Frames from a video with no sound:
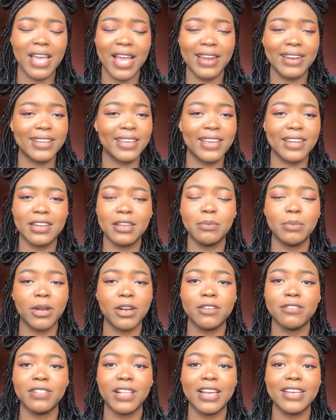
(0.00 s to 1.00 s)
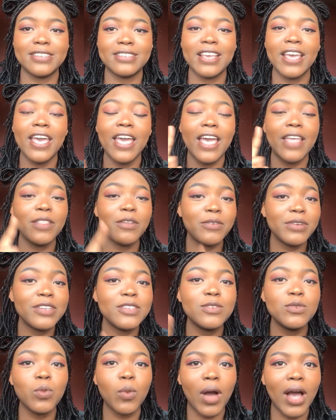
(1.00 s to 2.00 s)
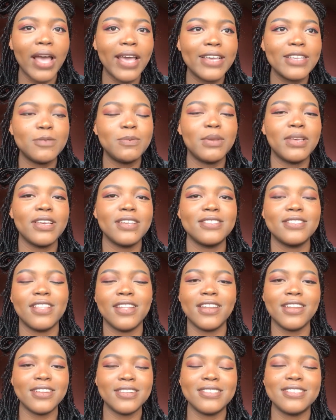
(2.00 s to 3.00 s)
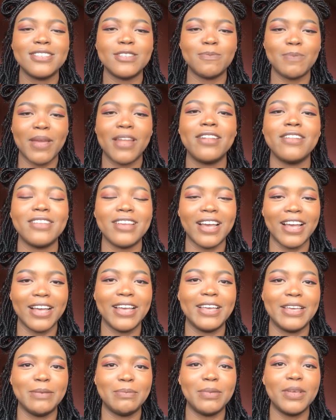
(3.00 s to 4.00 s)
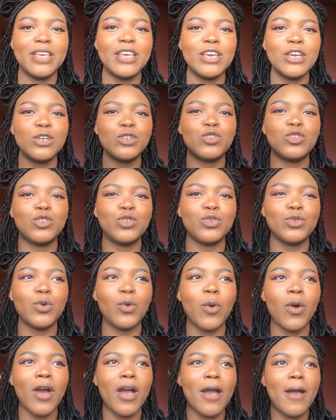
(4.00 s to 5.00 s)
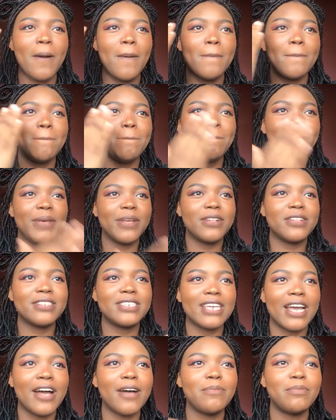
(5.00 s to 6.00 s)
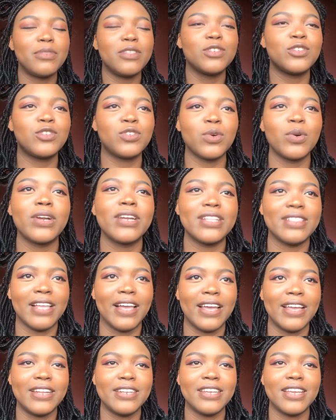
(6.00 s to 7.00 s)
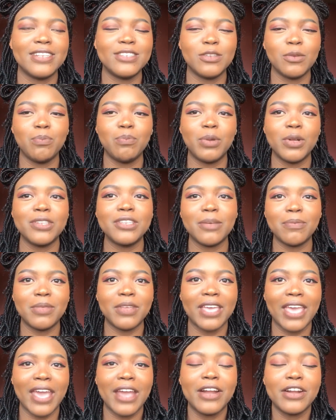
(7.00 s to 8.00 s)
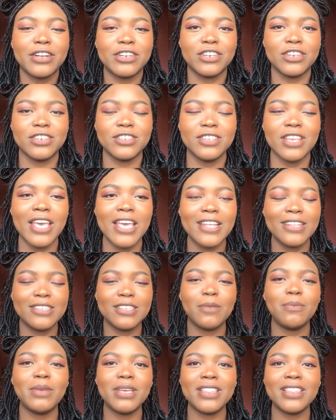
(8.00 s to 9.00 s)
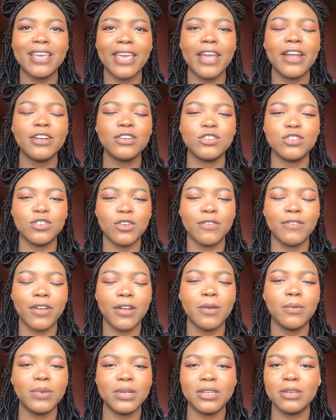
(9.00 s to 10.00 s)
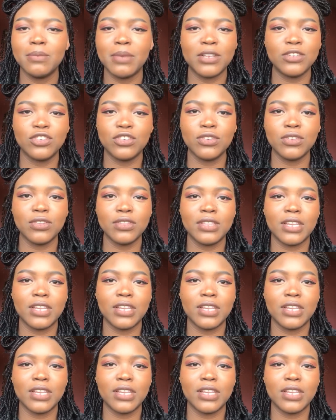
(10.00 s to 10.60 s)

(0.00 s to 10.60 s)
I didn't get any butterflies. And the reason why is because they didn't spend time to build up the storyline and to build up the characters. To me, the characters are very one-dimensional.